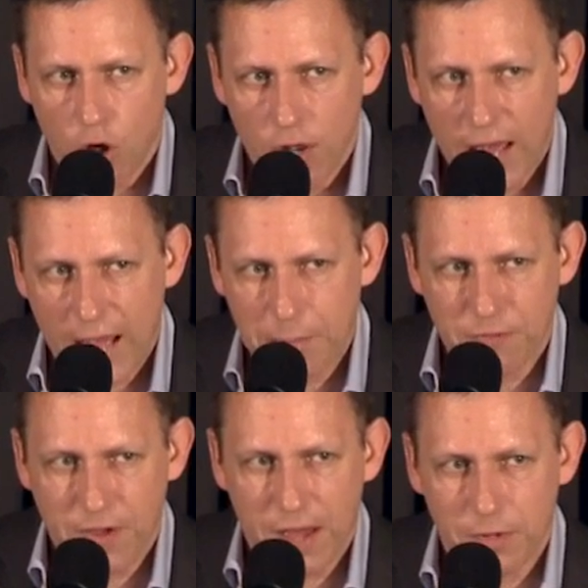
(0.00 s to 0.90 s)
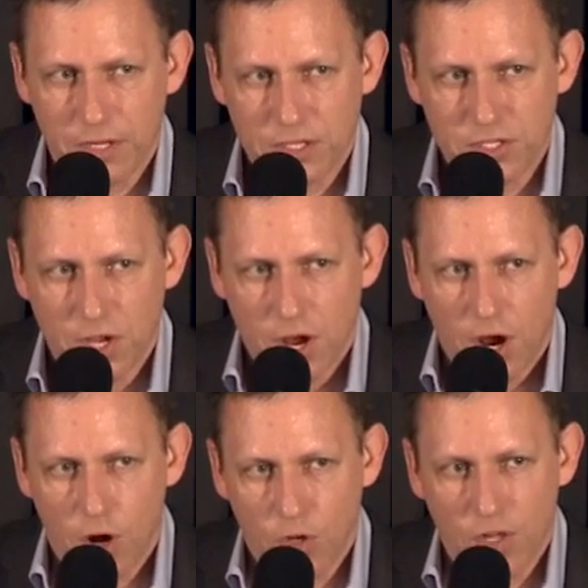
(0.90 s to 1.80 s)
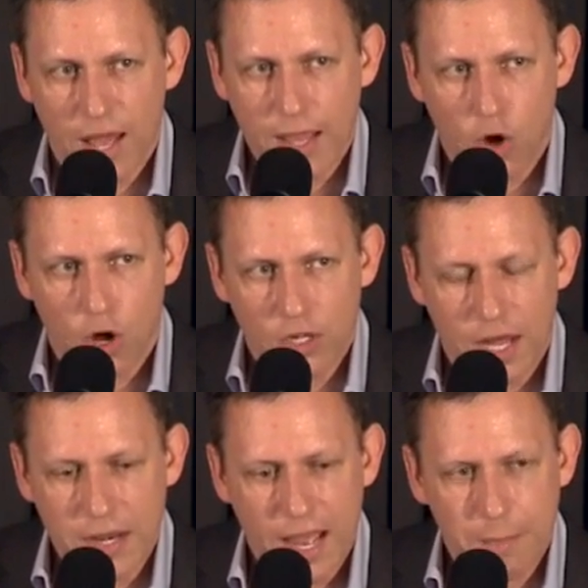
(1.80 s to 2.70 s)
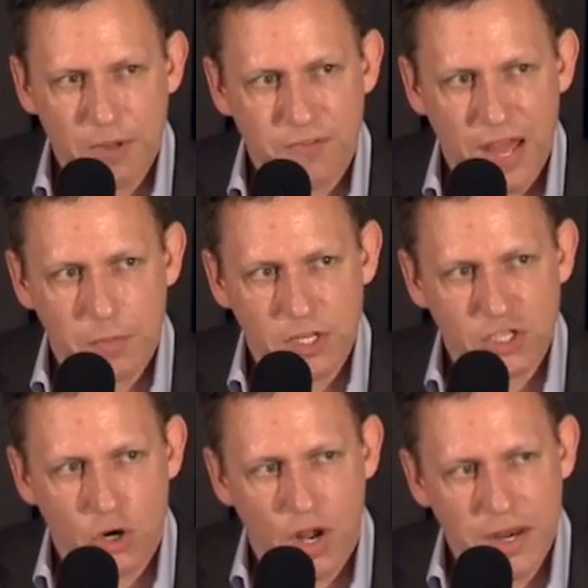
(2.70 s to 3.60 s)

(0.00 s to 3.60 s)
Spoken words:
all happy families are alike, all unhappy families are